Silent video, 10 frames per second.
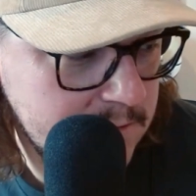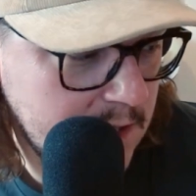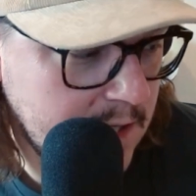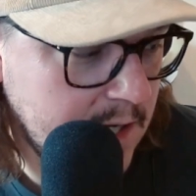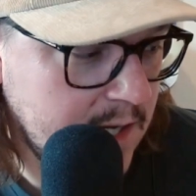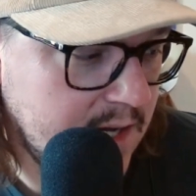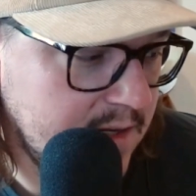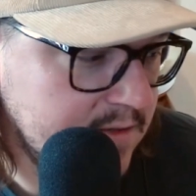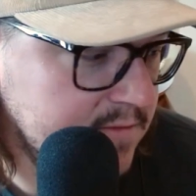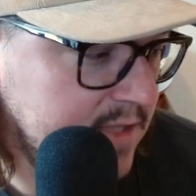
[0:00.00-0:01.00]

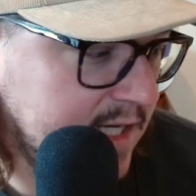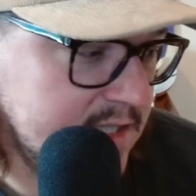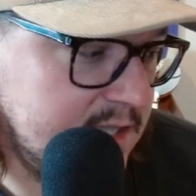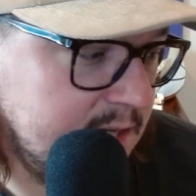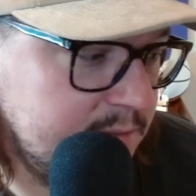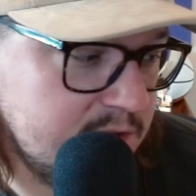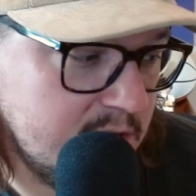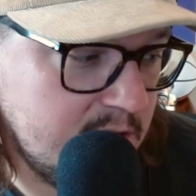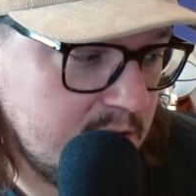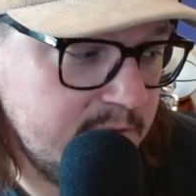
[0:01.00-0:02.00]
next steps
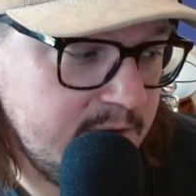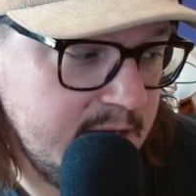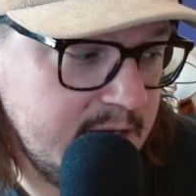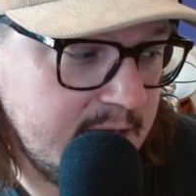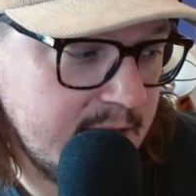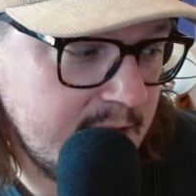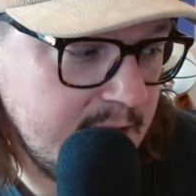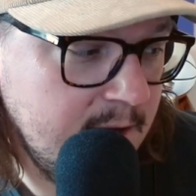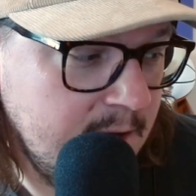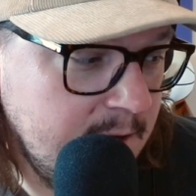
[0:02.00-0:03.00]
are find a
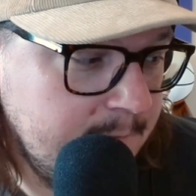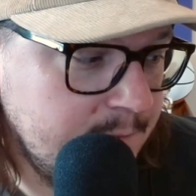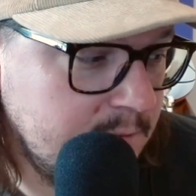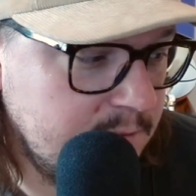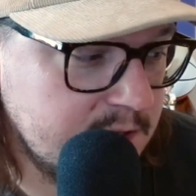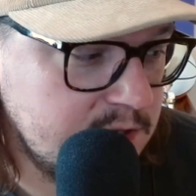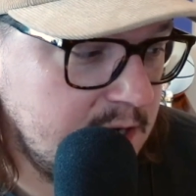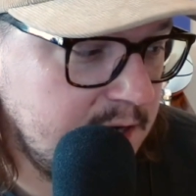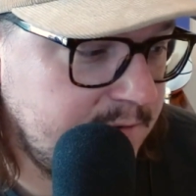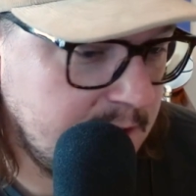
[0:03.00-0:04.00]
gig, but
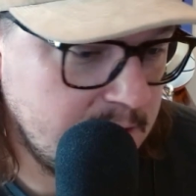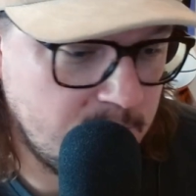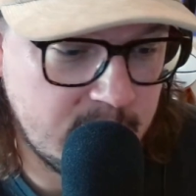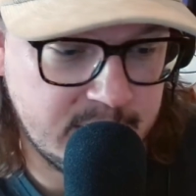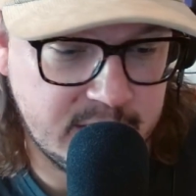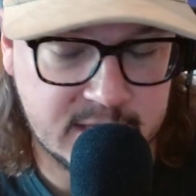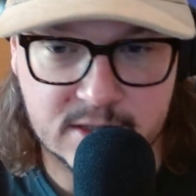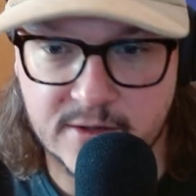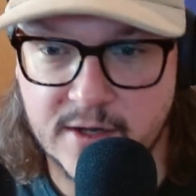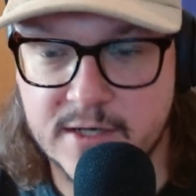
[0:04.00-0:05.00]
try to find one that's a
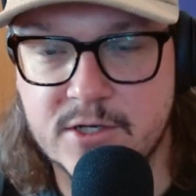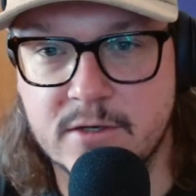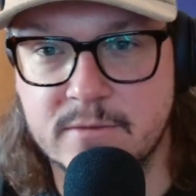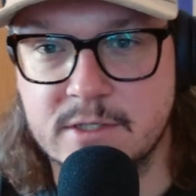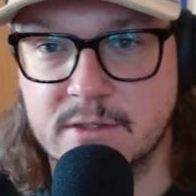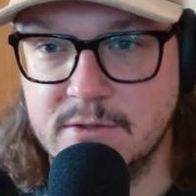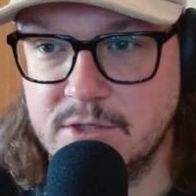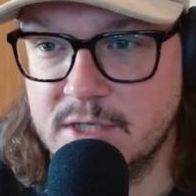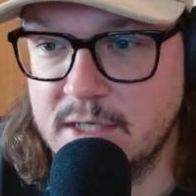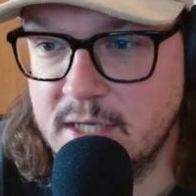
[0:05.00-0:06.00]
long-term
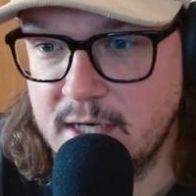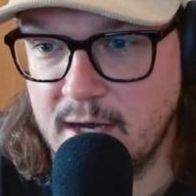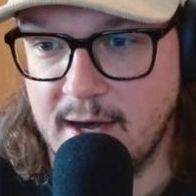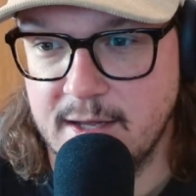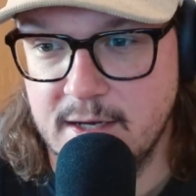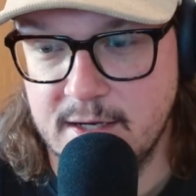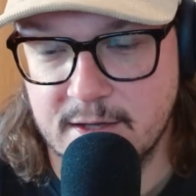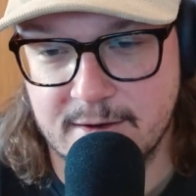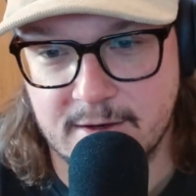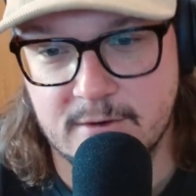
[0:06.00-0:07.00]
solution and not
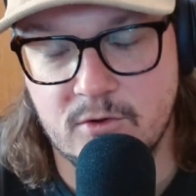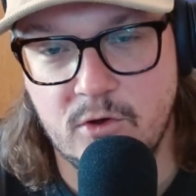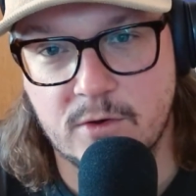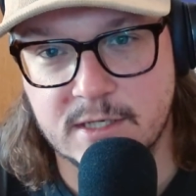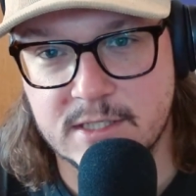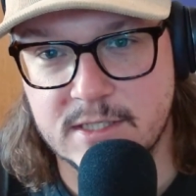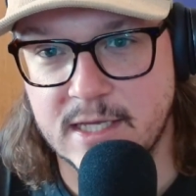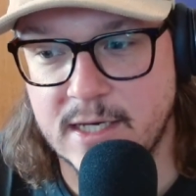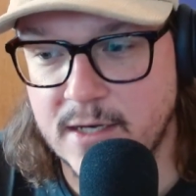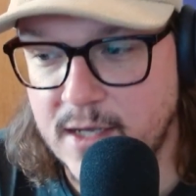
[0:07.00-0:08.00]
another quick
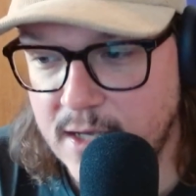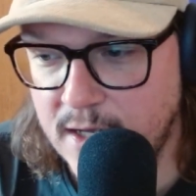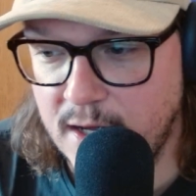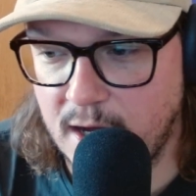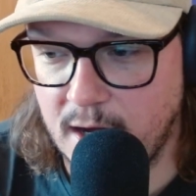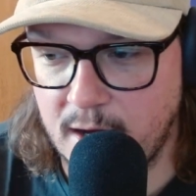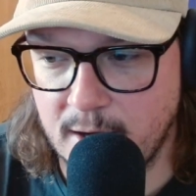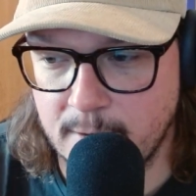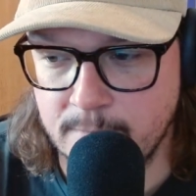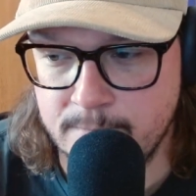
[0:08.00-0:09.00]
stint.
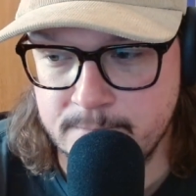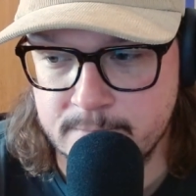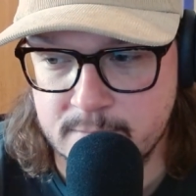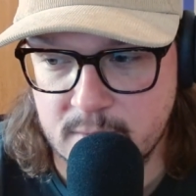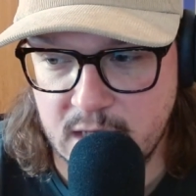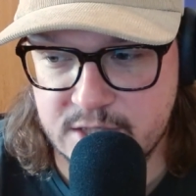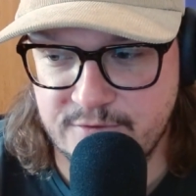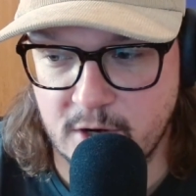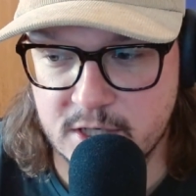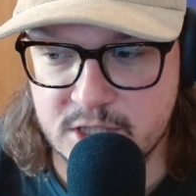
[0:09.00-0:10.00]
As
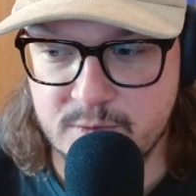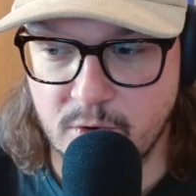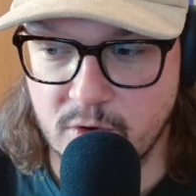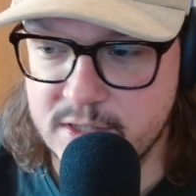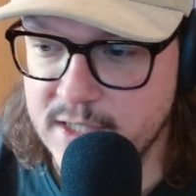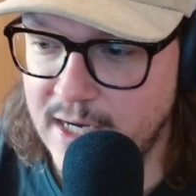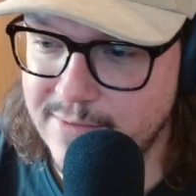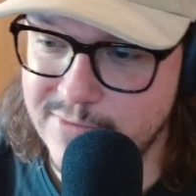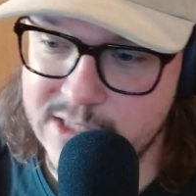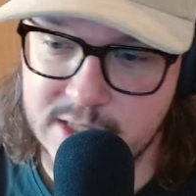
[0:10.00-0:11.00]
far as sports,
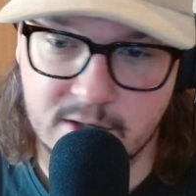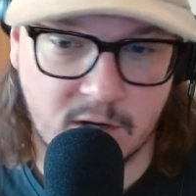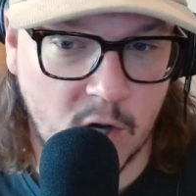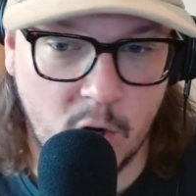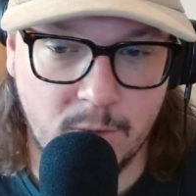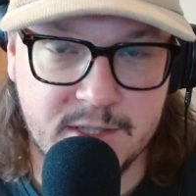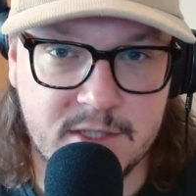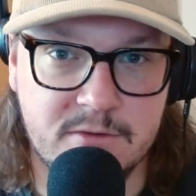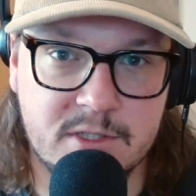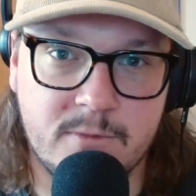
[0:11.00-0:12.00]
I'm still open
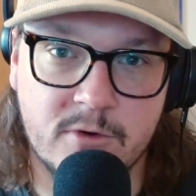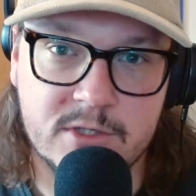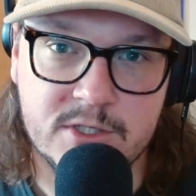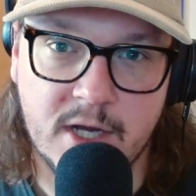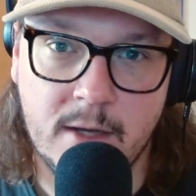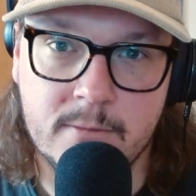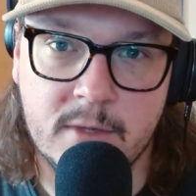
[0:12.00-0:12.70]
to a sports job,